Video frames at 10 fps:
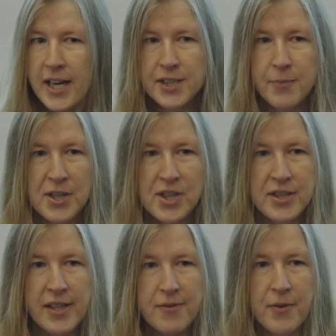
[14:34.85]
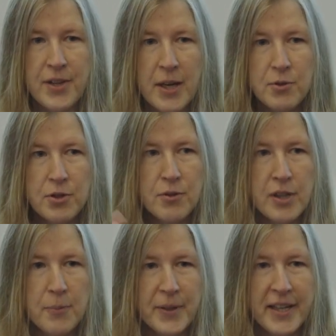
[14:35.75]
it's much easier for them to
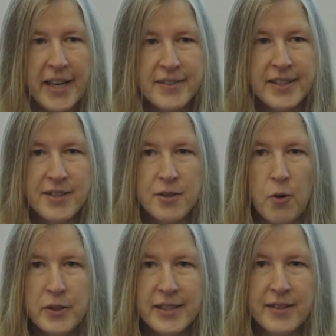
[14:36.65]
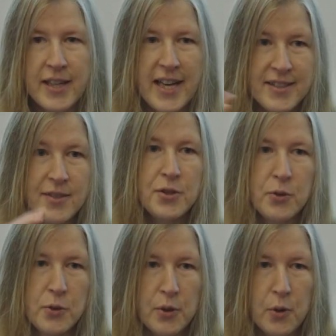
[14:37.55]
comprehend this code as
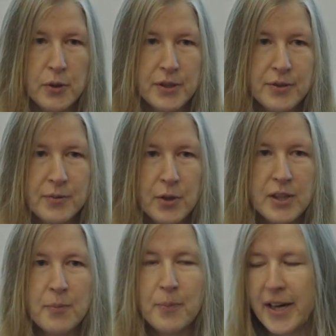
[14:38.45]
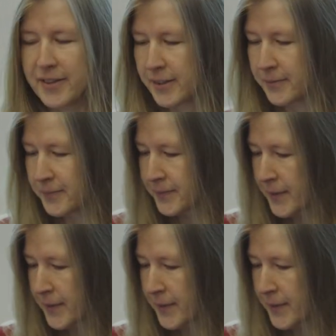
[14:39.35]
pseudocode, not in Python.